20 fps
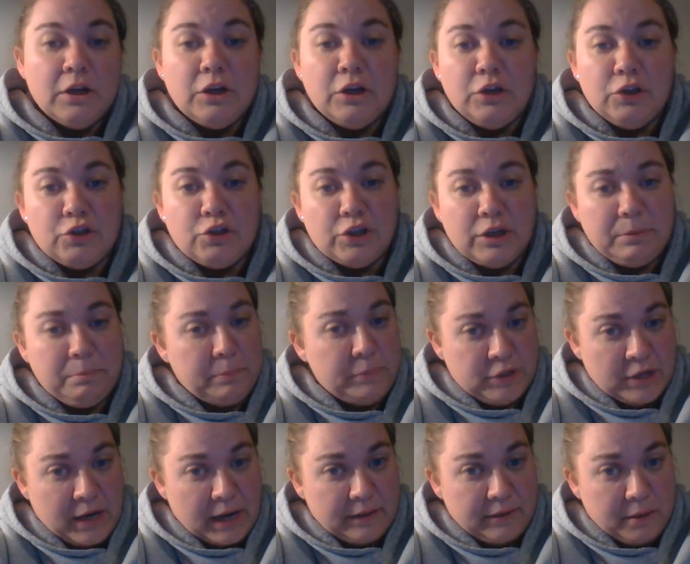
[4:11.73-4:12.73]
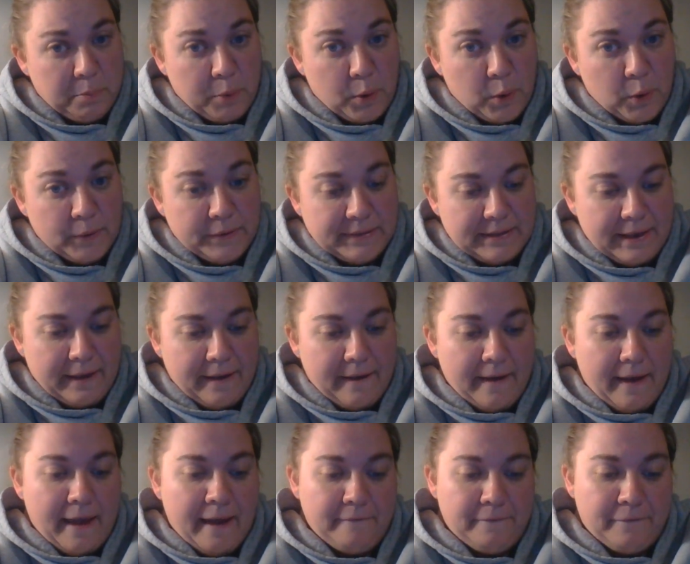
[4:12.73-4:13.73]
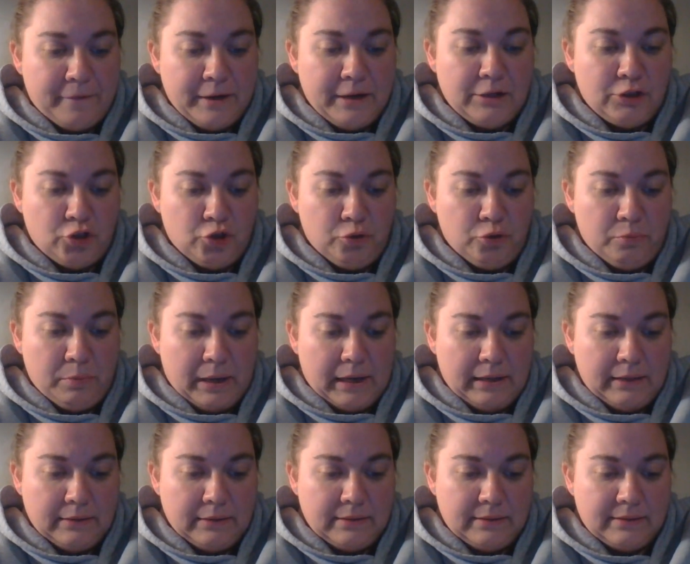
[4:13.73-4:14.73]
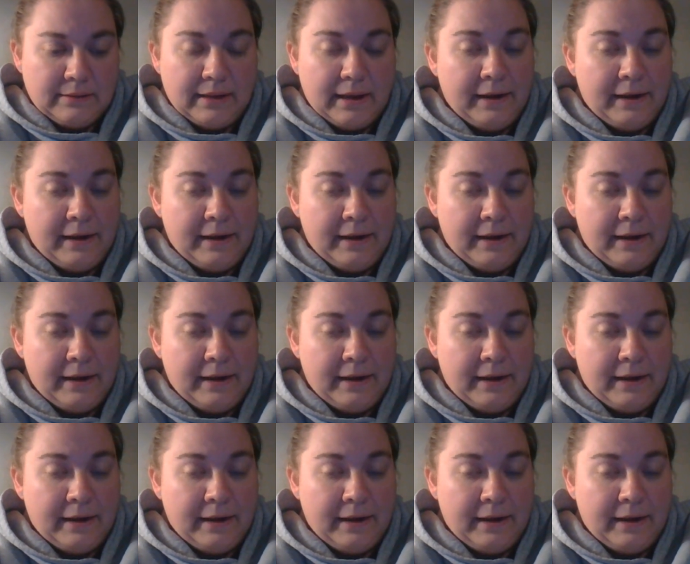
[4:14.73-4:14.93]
You should check the pulse every 2 minutes,